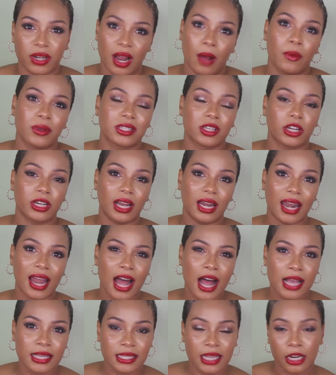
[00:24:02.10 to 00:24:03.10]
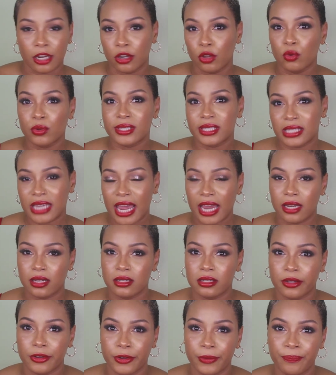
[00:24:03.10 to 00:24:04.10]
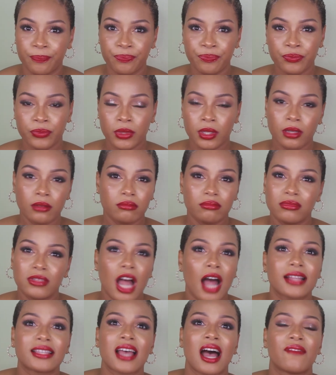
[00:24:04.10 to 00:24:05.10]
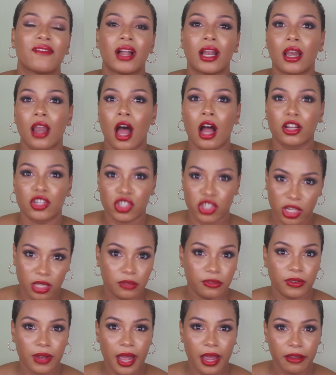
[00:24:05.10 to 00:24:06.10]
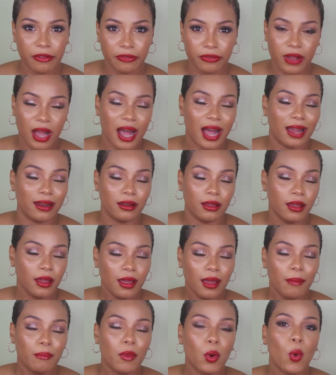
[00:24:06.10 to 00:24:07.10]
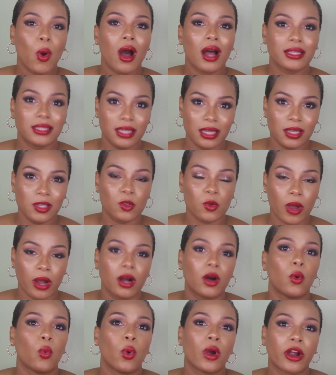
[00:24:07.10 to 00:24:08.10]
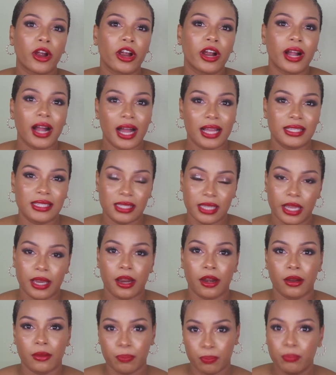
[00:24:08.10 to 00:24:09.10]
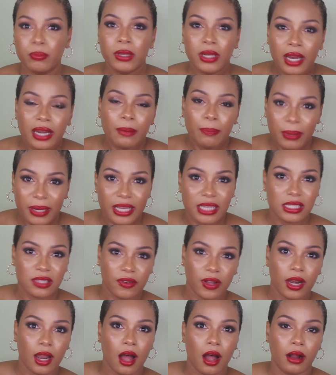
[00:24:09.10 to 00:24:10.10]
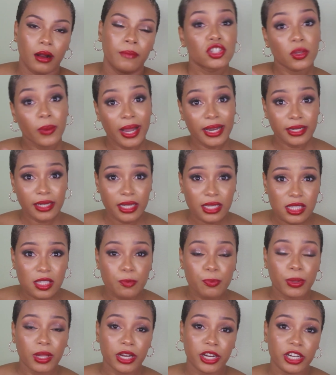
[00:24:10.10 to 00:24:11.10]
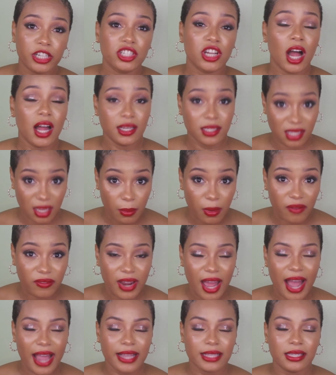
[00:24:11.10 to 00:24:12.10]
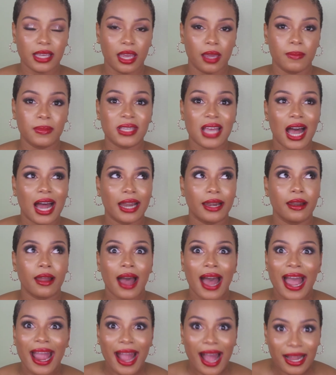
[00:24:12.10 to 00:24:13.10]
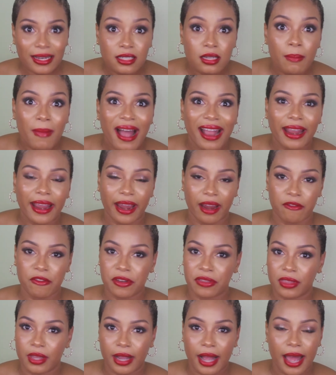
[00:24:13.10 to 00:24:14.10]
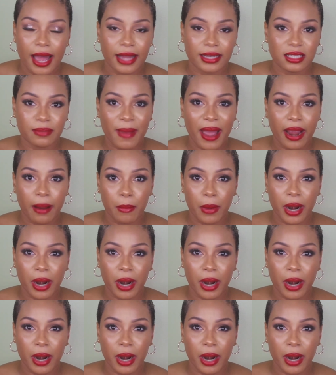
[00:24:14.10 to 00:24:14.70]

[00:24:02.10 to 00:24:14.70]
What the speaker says: that was gonna last, and those tend to not have a long shelf life, and I want things where I go work and stay in the place for long. So I did splurge on some of the items, and I had to buy everything. I had to buy a